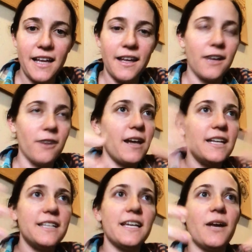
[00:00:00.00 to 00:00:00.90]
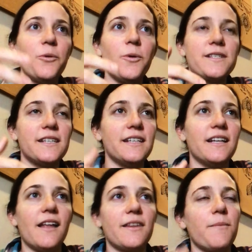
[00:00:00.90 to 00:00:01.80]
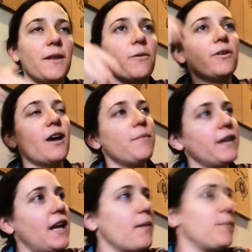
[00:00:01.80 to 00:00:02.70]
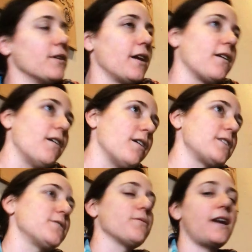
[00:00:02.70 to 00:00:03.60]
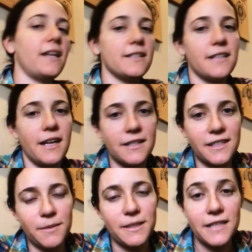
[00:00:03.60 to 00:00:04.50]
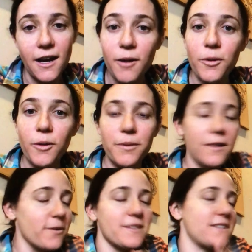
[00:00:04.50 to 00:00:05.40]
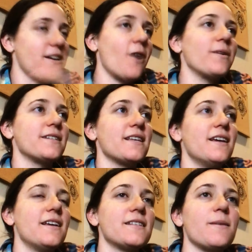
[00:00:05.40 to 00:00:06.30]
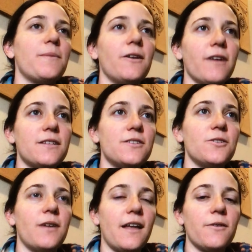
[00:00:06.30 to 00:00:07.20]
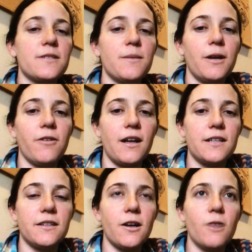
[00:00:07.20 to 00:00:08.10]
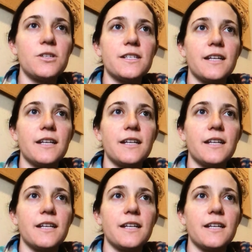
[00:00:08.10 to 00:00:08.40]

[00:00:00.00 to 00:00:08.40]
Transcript: Like a rainy day wasn't something where you come to camp and you're like, oh, it's raining today terrible, but there was just always something great to do. And I, that was a big credit to the coaches.